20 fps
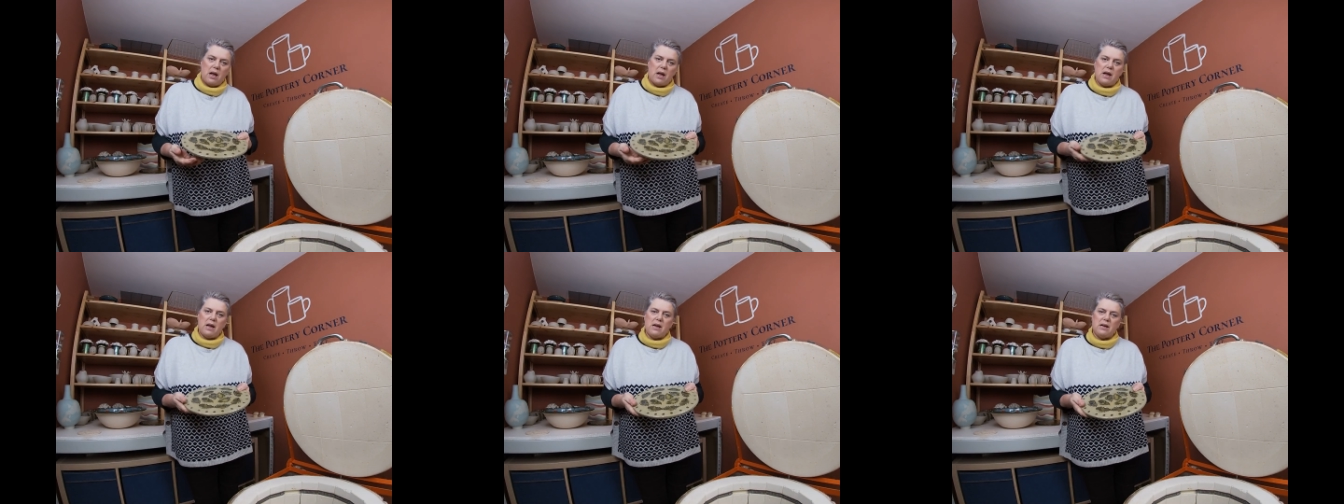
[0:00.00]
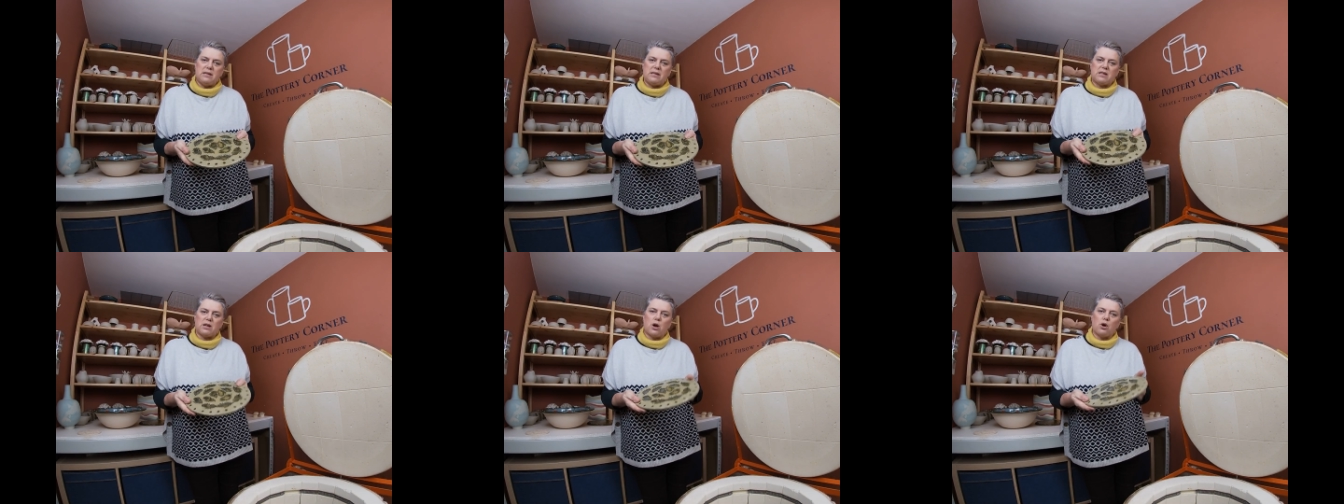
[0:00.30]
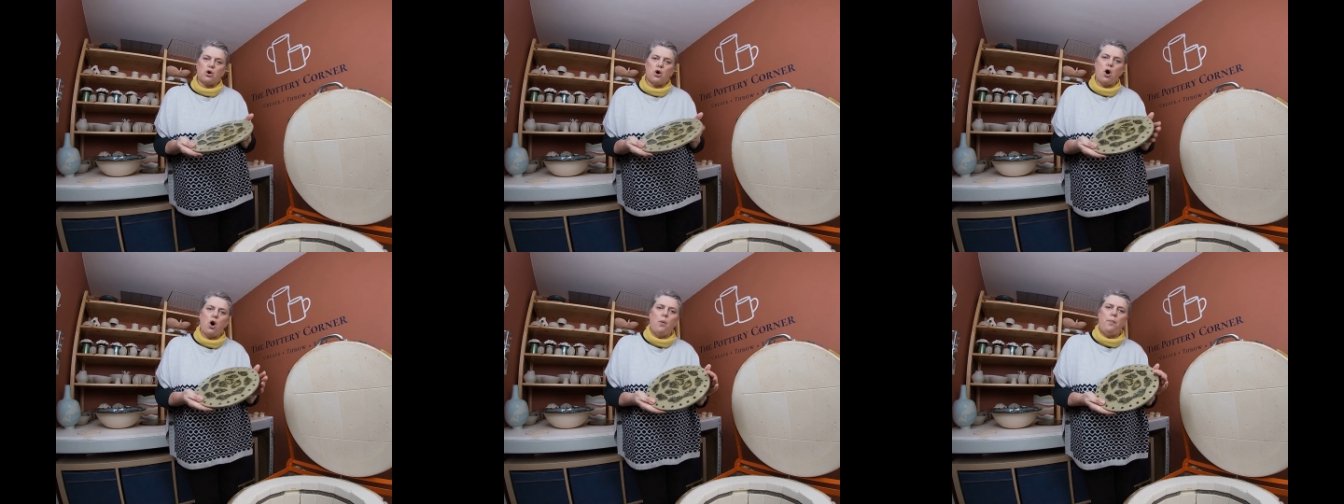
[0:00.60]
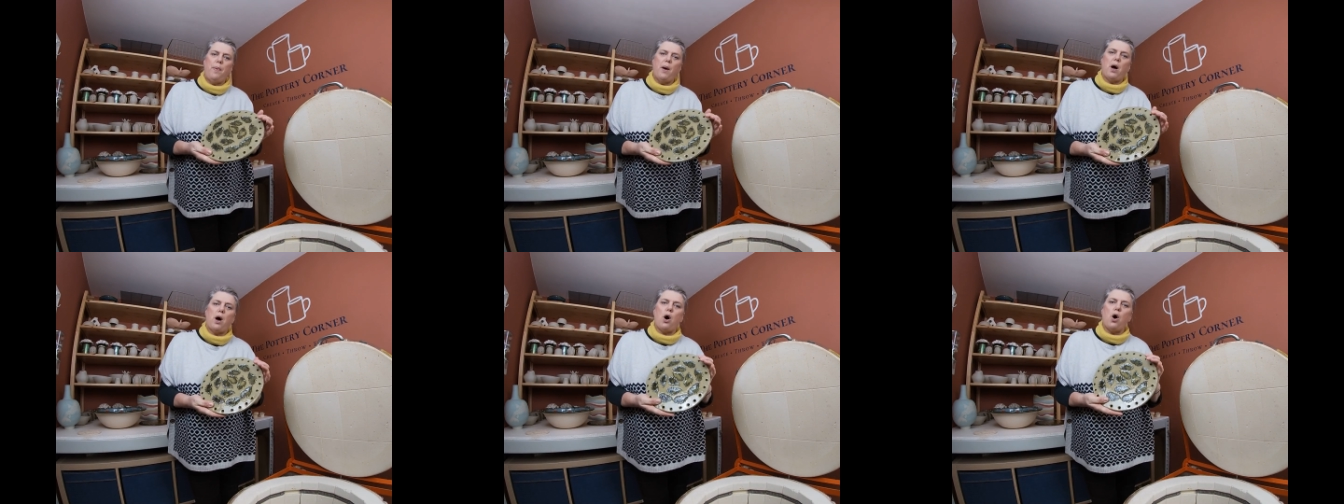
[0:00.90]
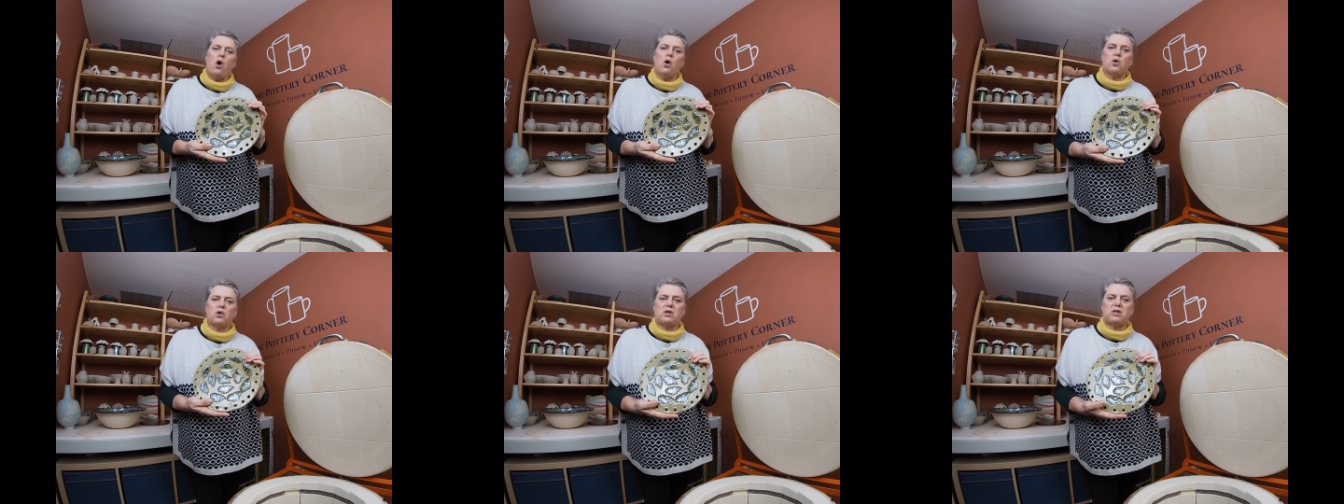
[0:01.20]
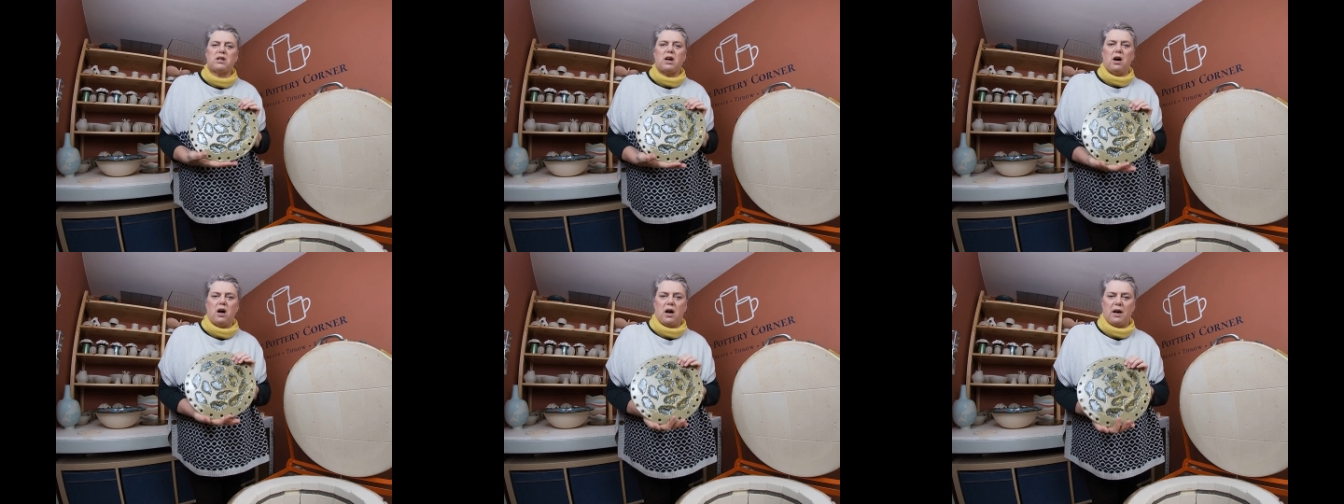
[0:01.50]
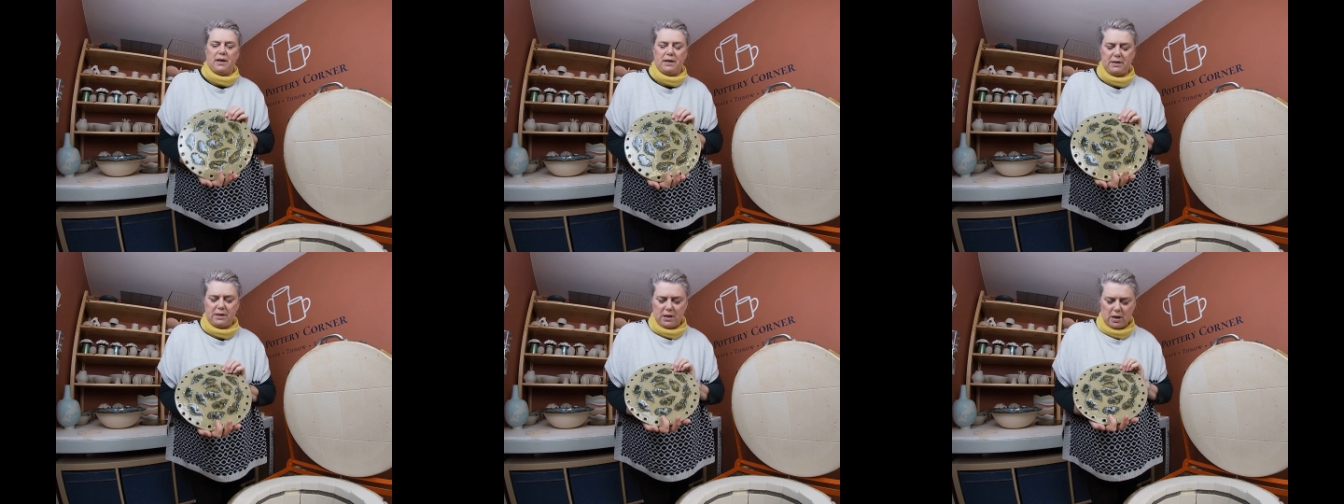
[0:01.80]
is copper
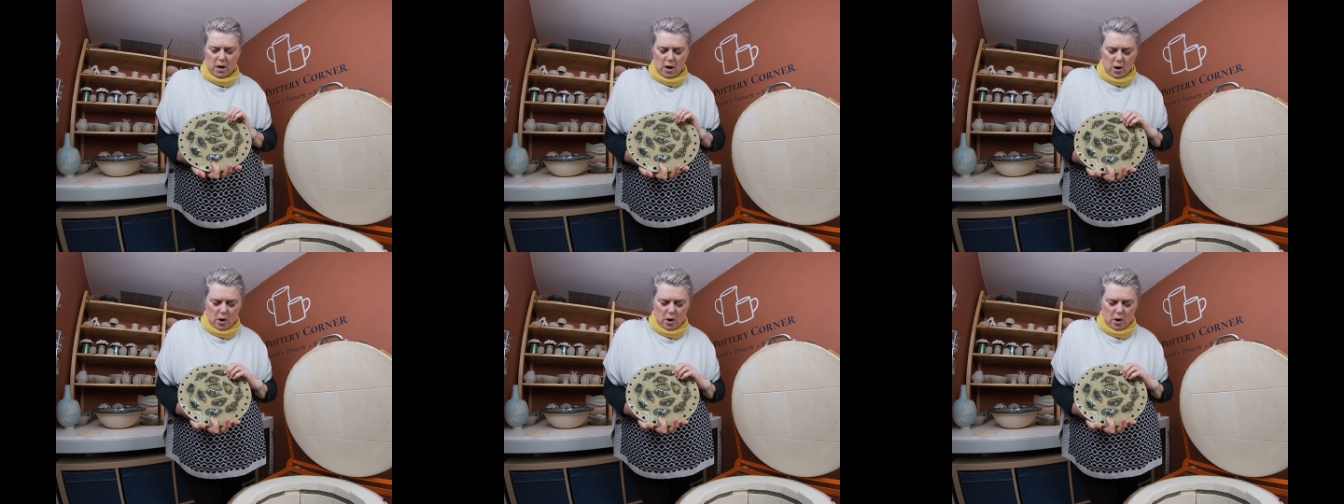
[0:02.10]
oxide